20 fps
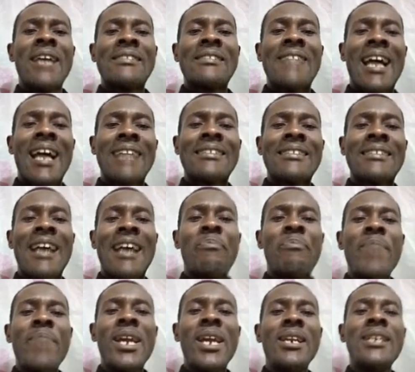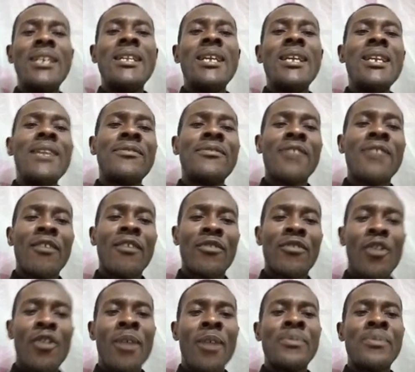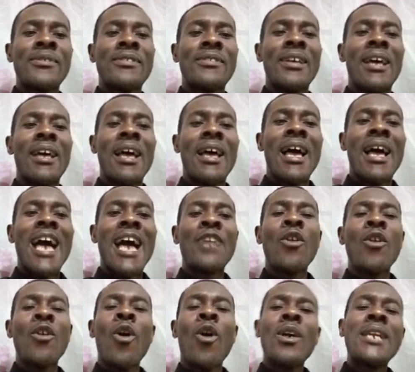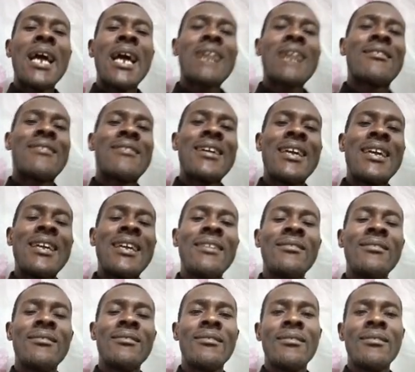and other green parts of a plant.